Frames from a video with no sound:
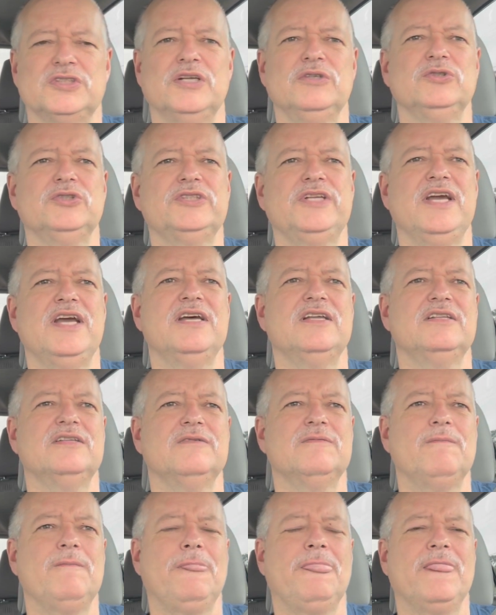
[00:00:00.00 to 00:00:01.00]

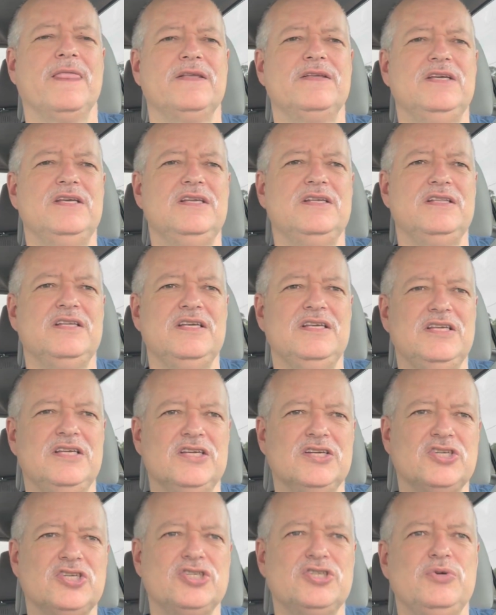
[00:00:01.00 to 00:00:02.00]
Understand the
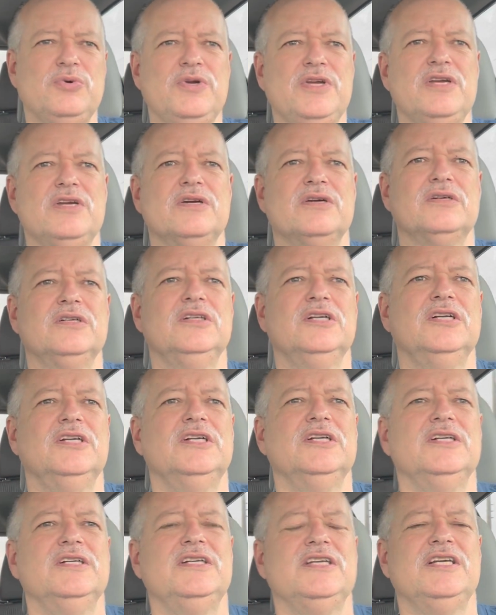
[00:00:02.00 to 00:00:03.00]
issue here
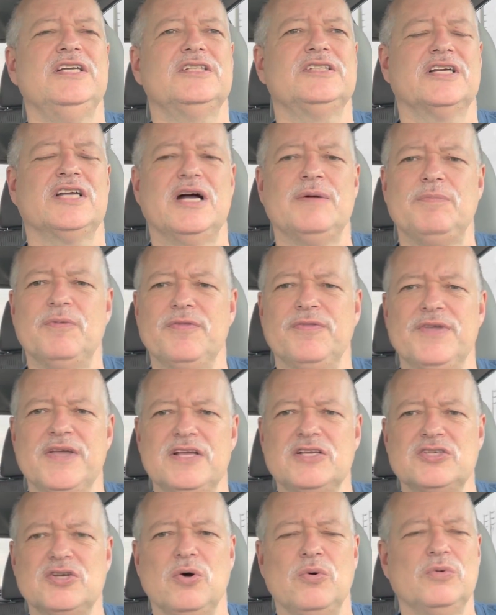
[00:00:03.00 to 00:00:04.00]
is a couple
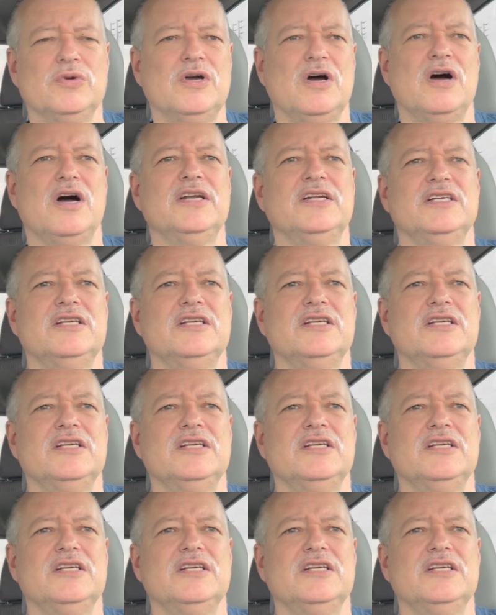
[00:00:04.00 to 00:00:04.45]
things going on.